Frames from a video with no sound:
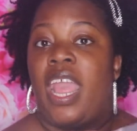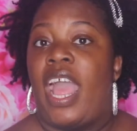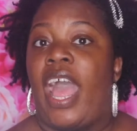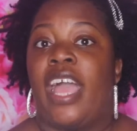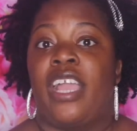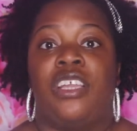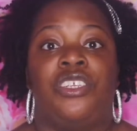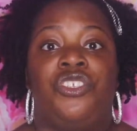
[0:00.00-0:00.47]

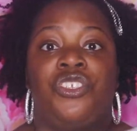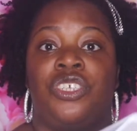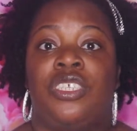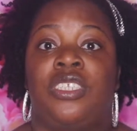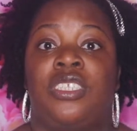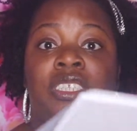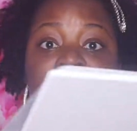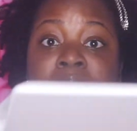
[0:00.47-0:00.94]
I could
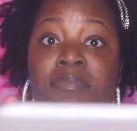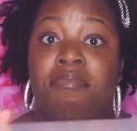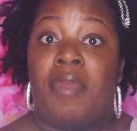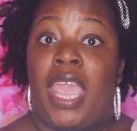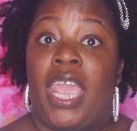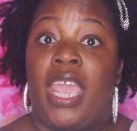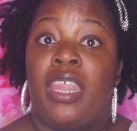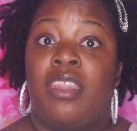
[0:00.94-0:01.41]
just
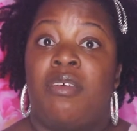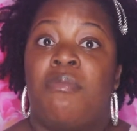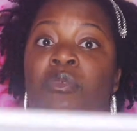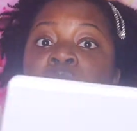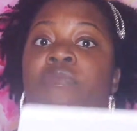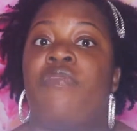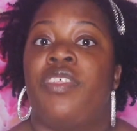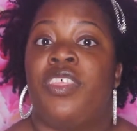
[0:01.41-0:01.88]
hand them
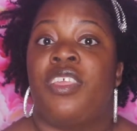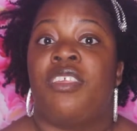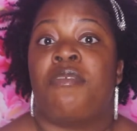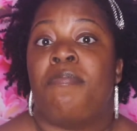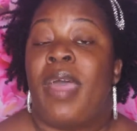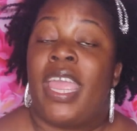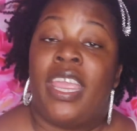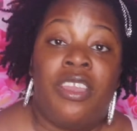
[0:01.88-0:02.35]
over this
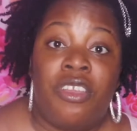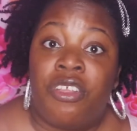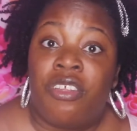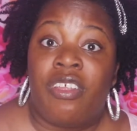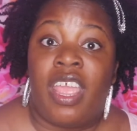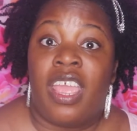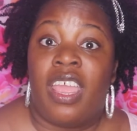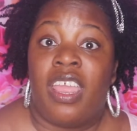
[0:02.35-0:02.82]

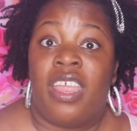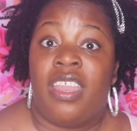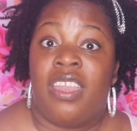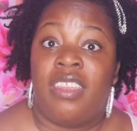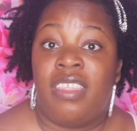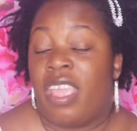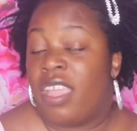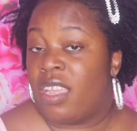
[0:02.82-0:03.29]
binder
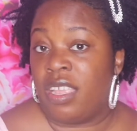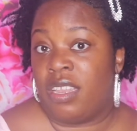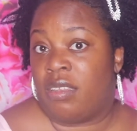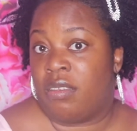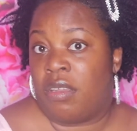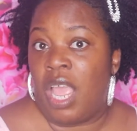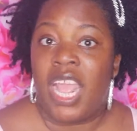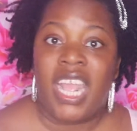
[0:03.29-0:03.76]
and they
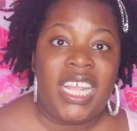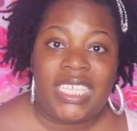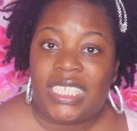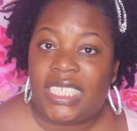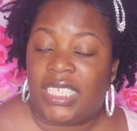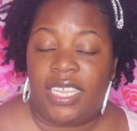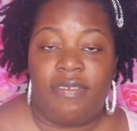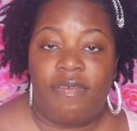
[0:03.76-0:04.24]
can
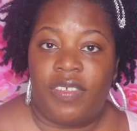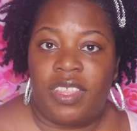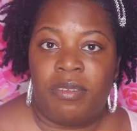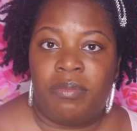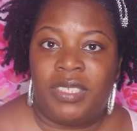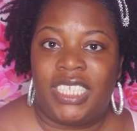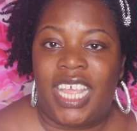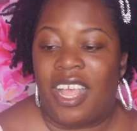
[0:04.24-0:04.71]
see for
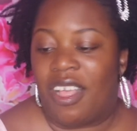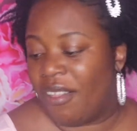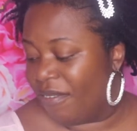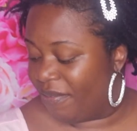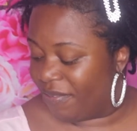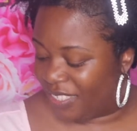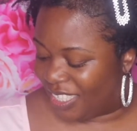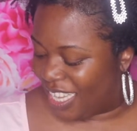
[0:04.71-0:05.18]

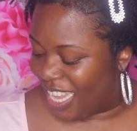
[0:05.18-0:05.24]
themselves.